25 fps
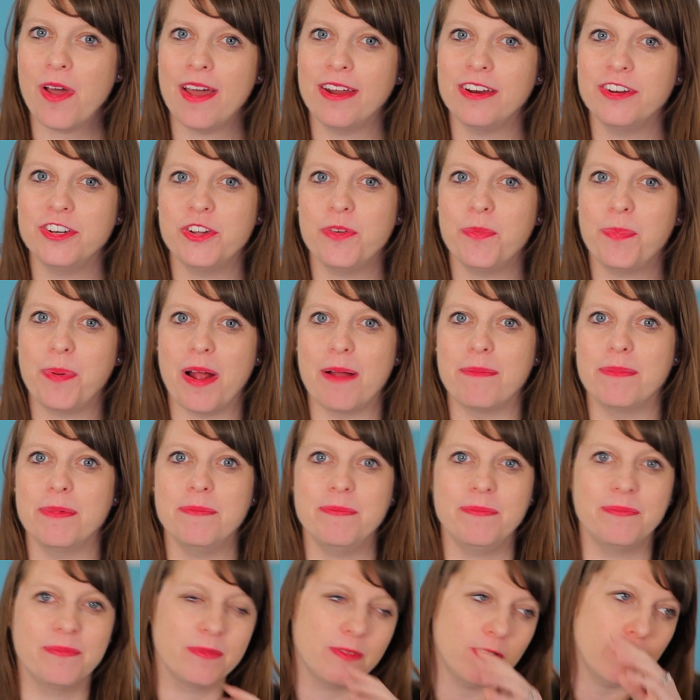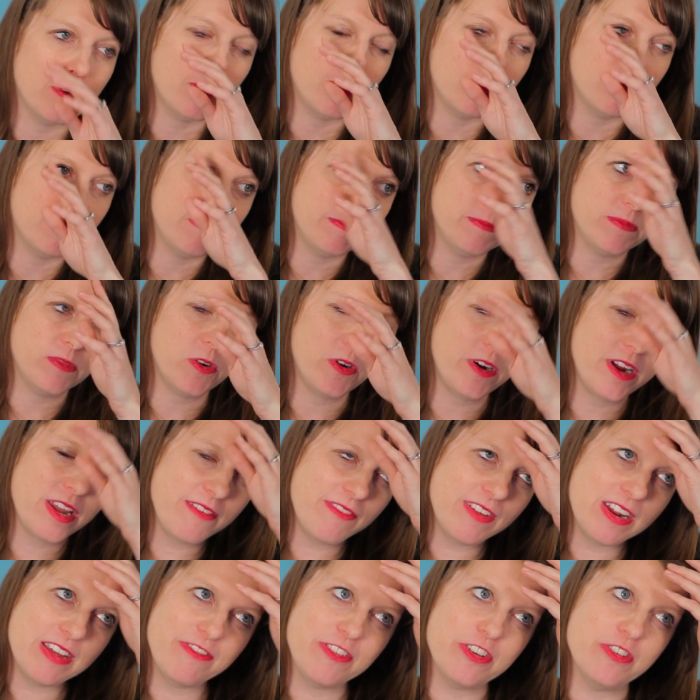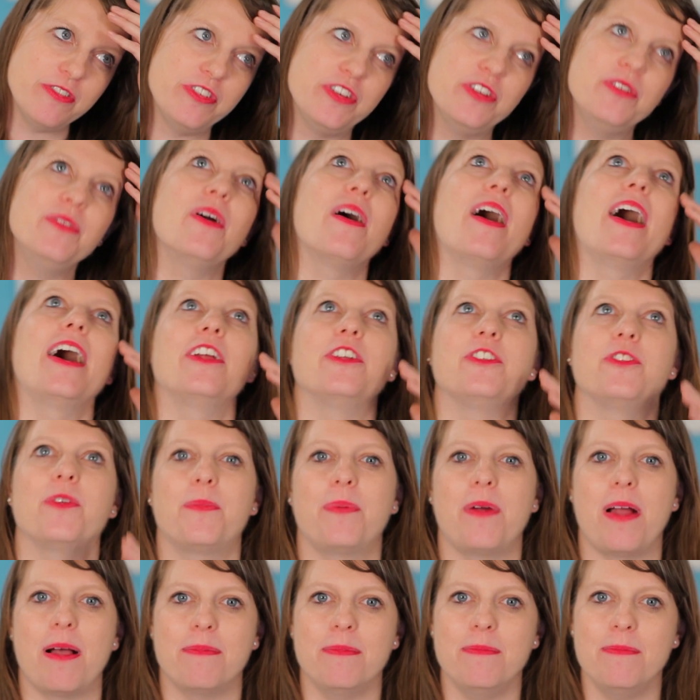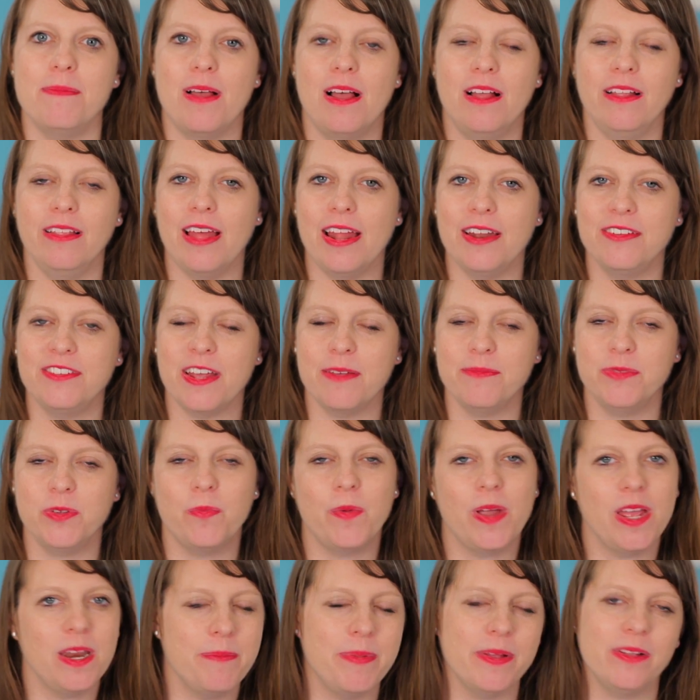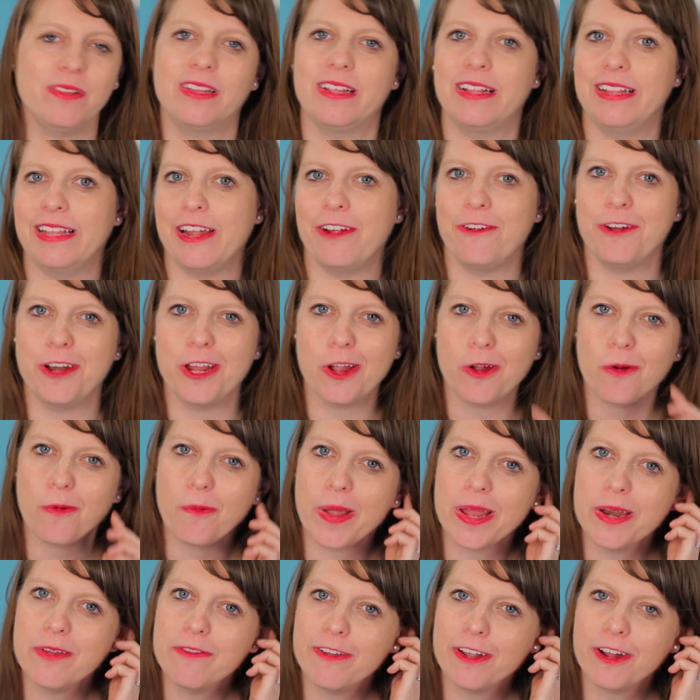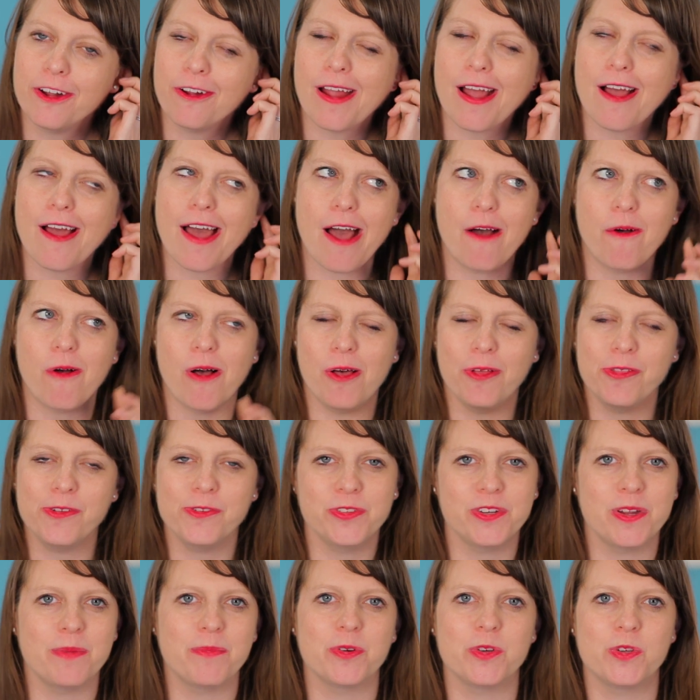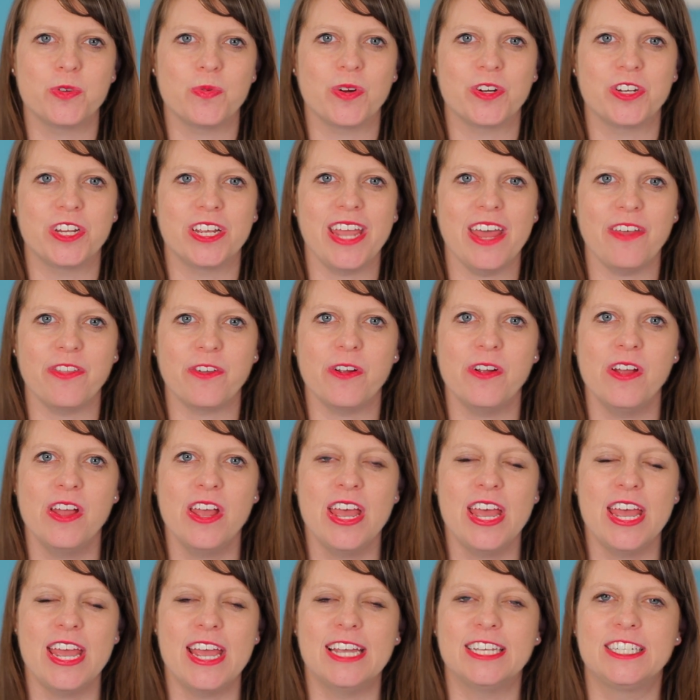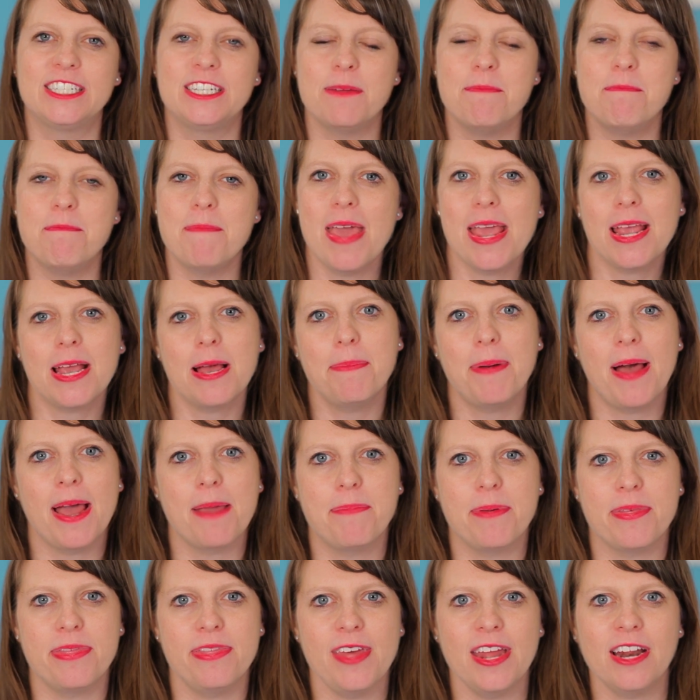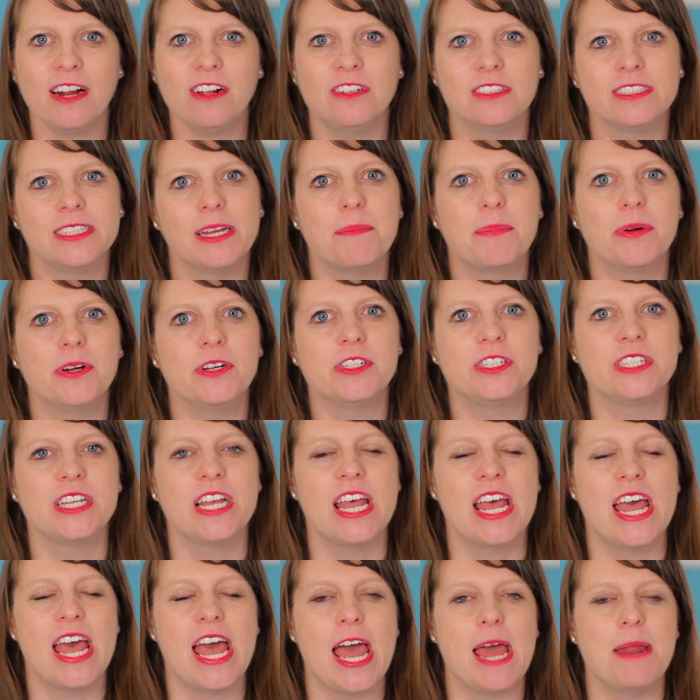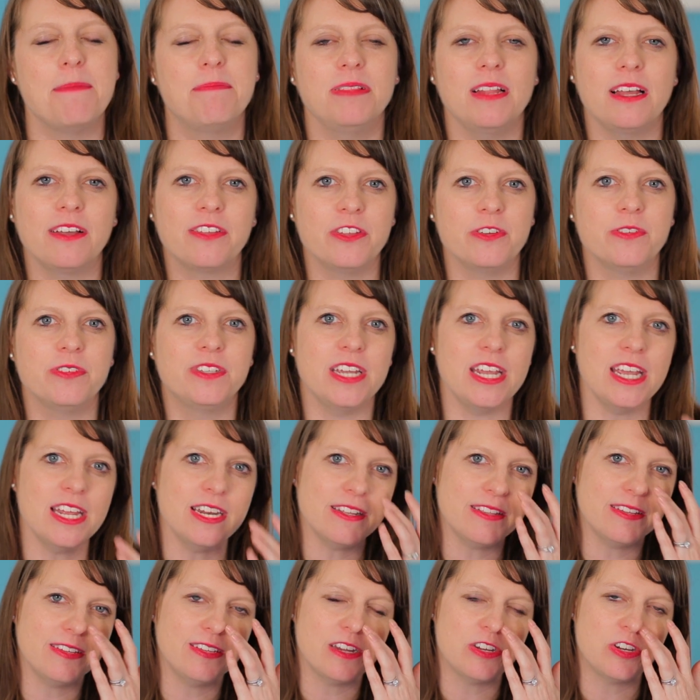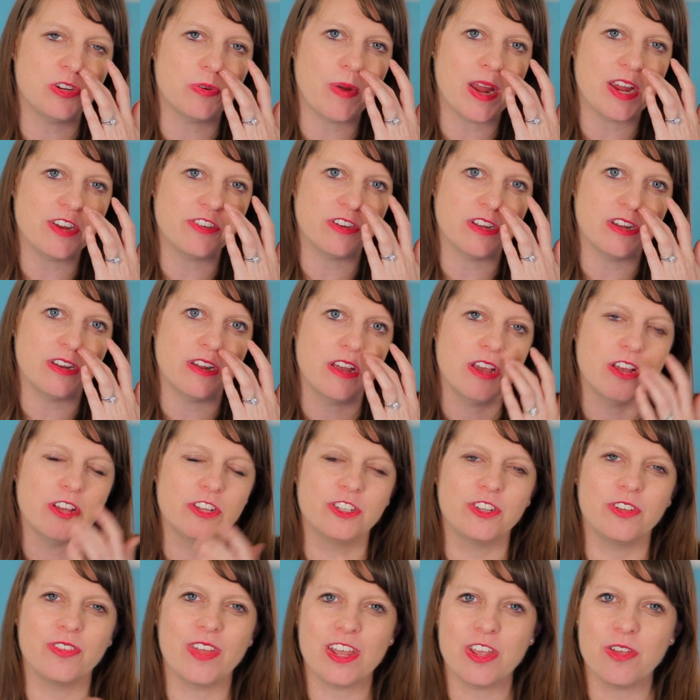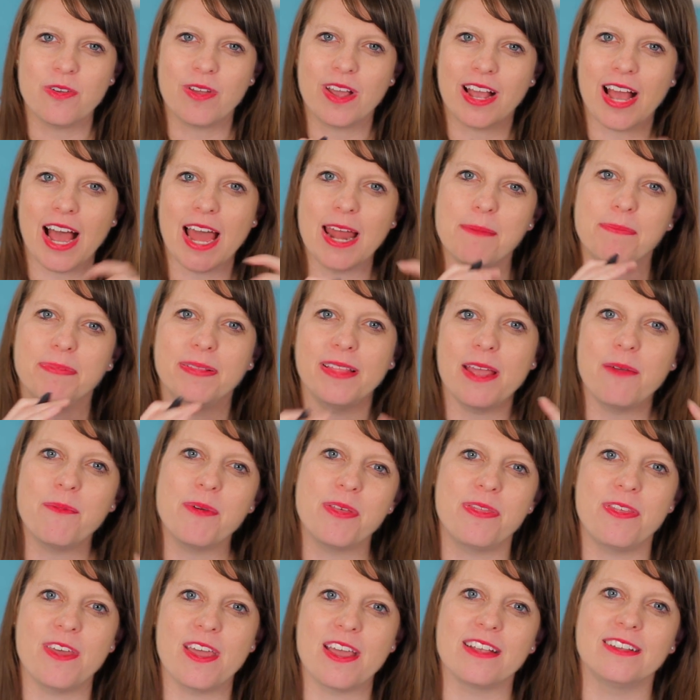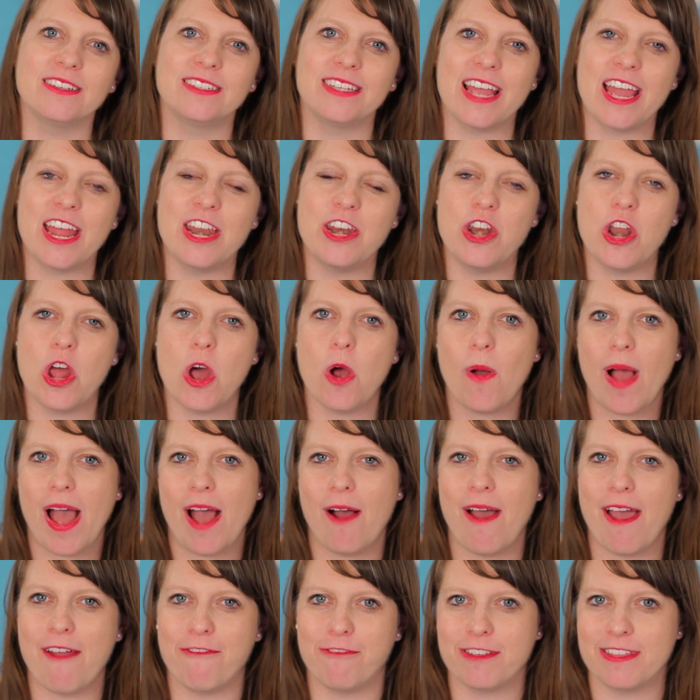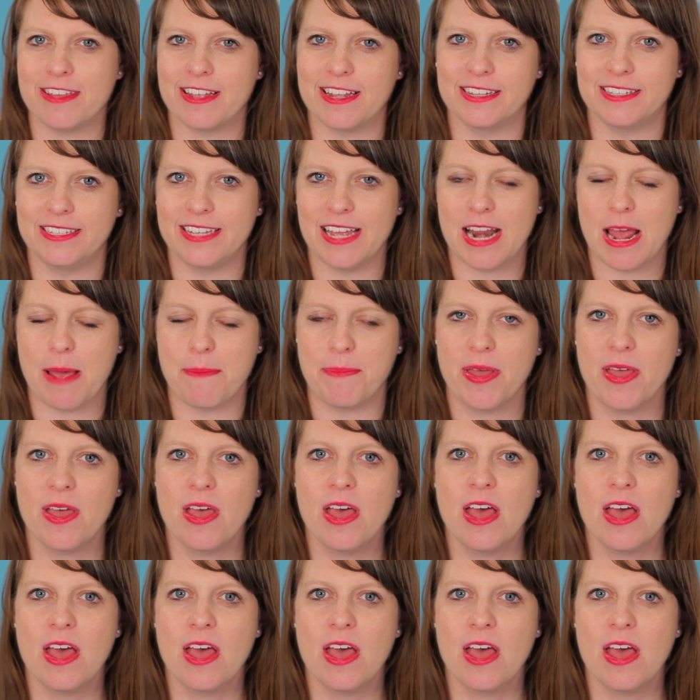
how to do a problem, or even if you do know how to do a problem, a lot of times a way to build clarity or a way to figure out how all those numbers work together is to make up hypothetical numbers and plug those into the situation so that you can kind of play with things and know how everything is set up.